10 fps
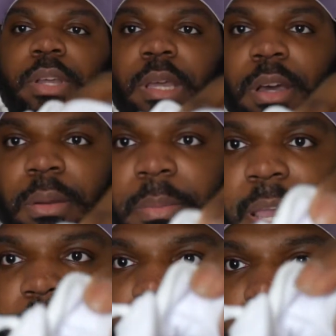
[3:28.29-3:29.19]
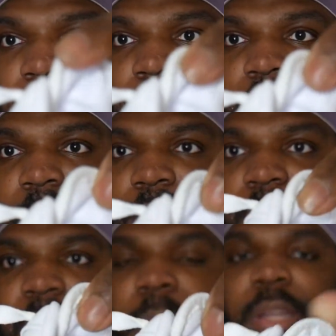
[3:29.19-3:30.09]
Like on the back of the tongue, it's that
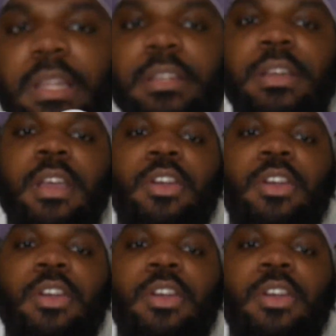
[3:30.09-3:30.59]
same leather.